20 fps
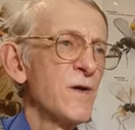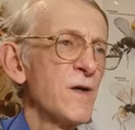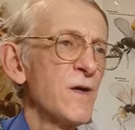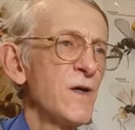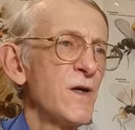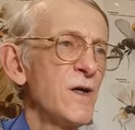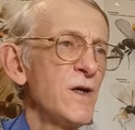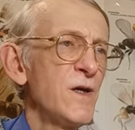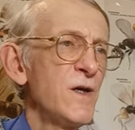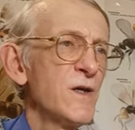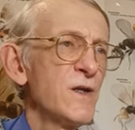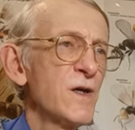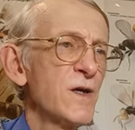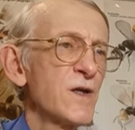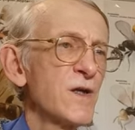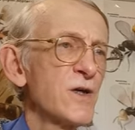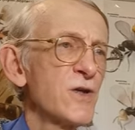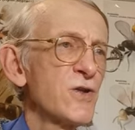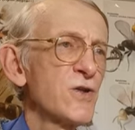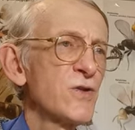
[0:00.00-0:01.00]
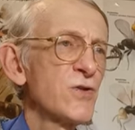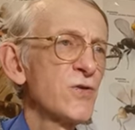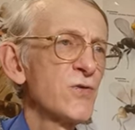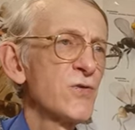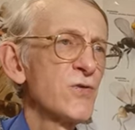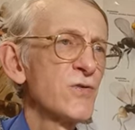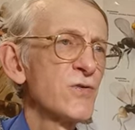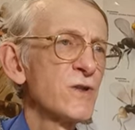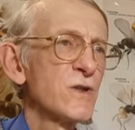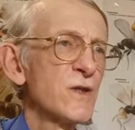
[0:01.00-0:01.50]
And I can show
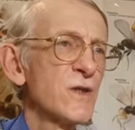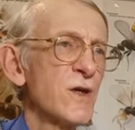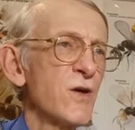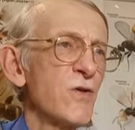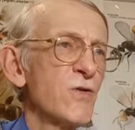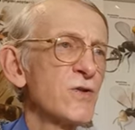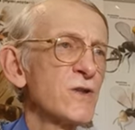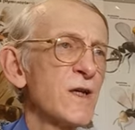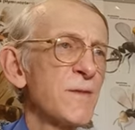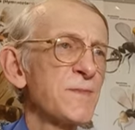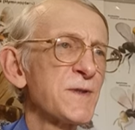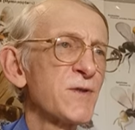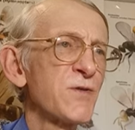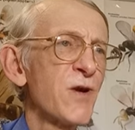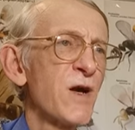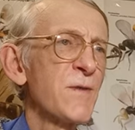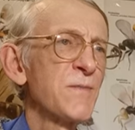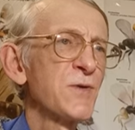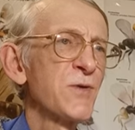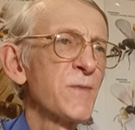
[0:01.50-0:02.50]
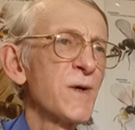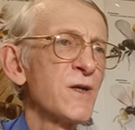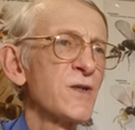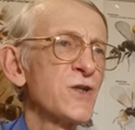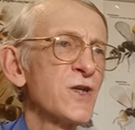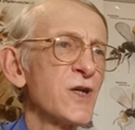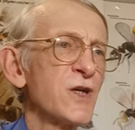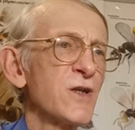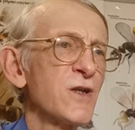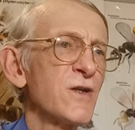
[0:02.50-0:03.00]
you, or subscribe to my
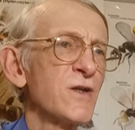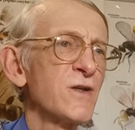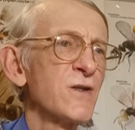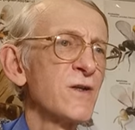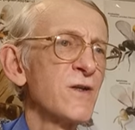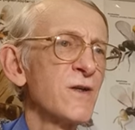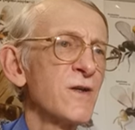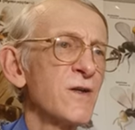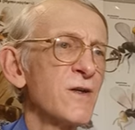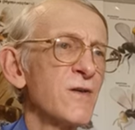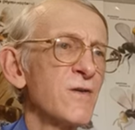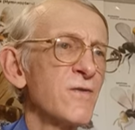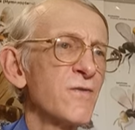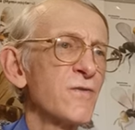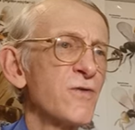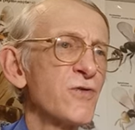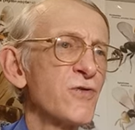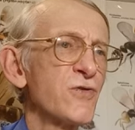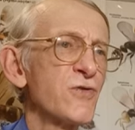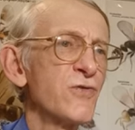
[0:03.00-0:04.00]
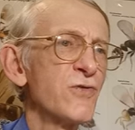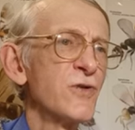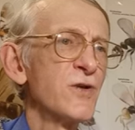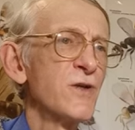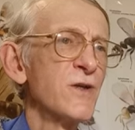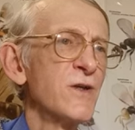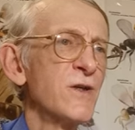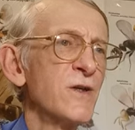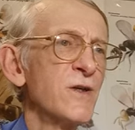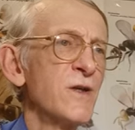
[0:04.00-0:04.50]
channel for
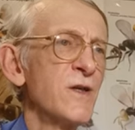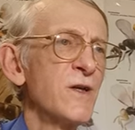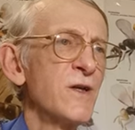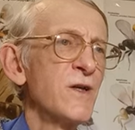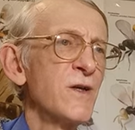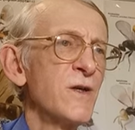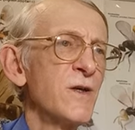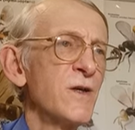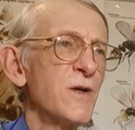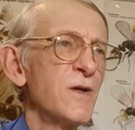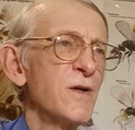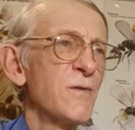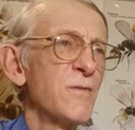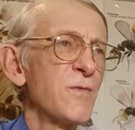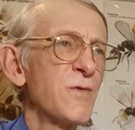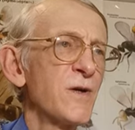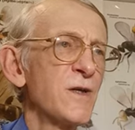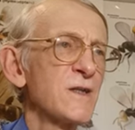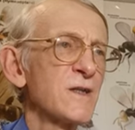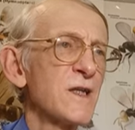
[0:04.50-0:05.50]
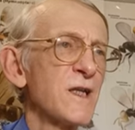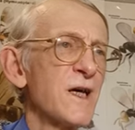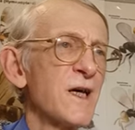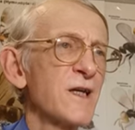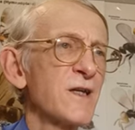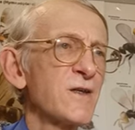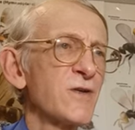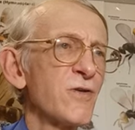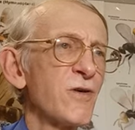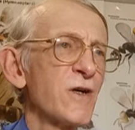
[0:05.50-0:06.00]
sure. Press like
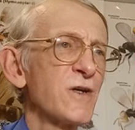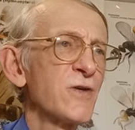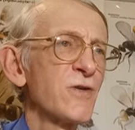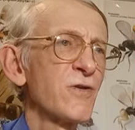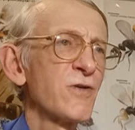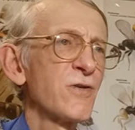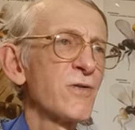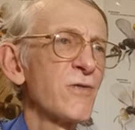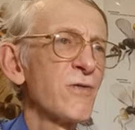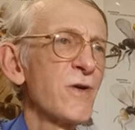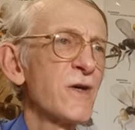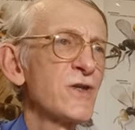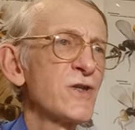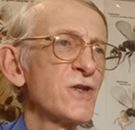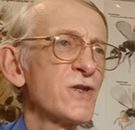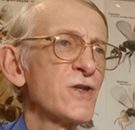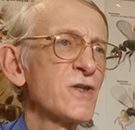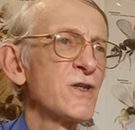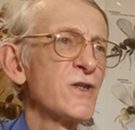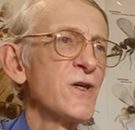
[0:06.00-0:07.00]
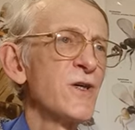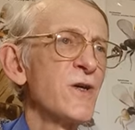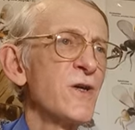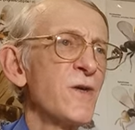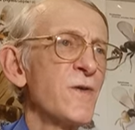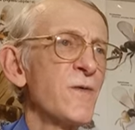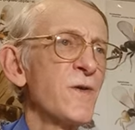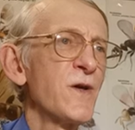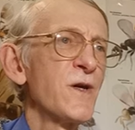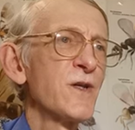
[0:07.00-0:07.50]
and write your questions
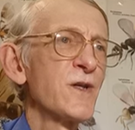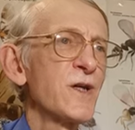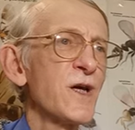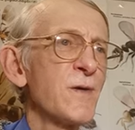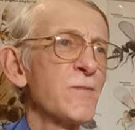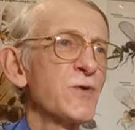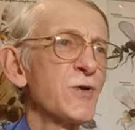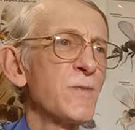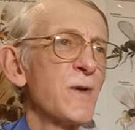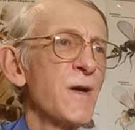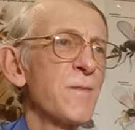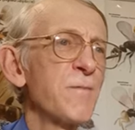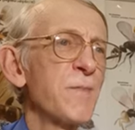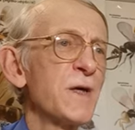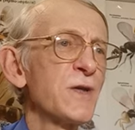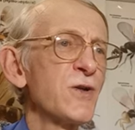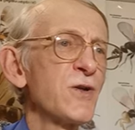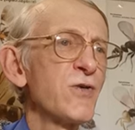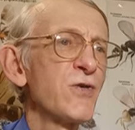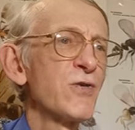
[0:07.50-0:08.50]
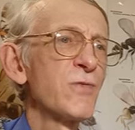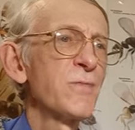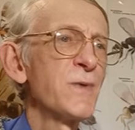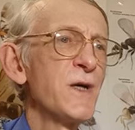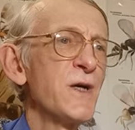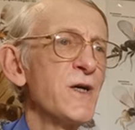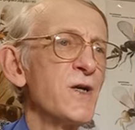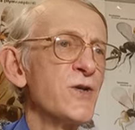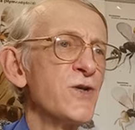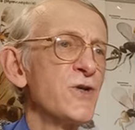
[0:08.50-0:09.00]
and come to my Patreon
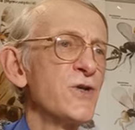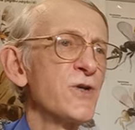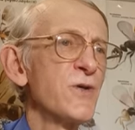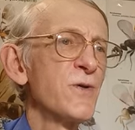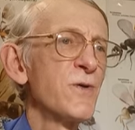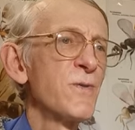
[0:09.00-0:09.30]
page.